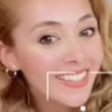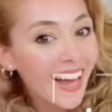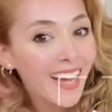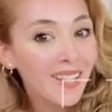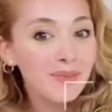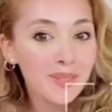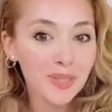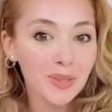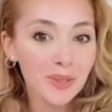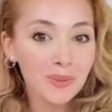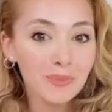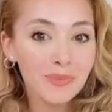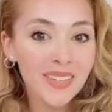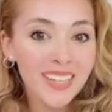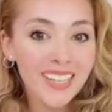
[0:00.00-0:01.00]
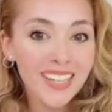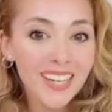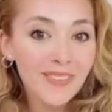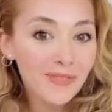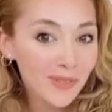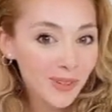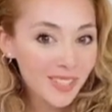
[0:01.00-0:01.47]
I am too, but
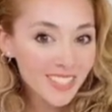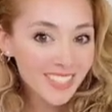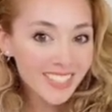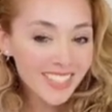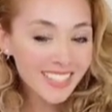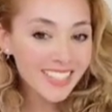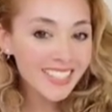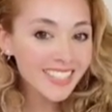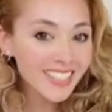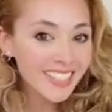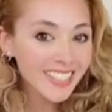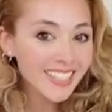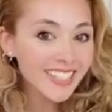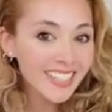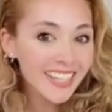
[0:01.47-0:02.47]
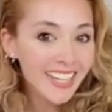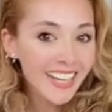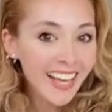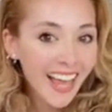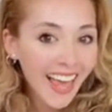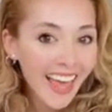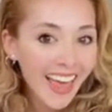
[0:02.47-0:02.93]
unfortunately,
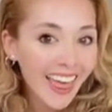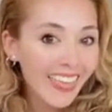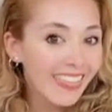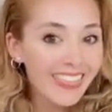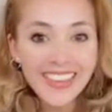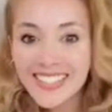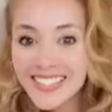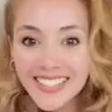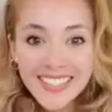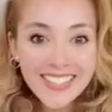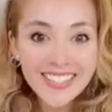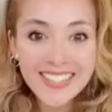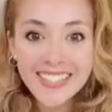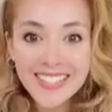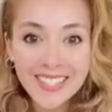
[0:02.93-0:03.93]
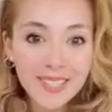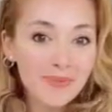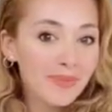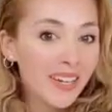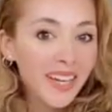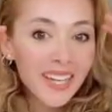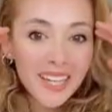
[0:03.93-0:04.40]
this is just
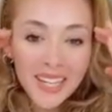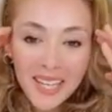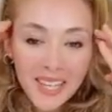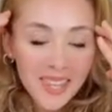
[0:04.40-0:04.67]
the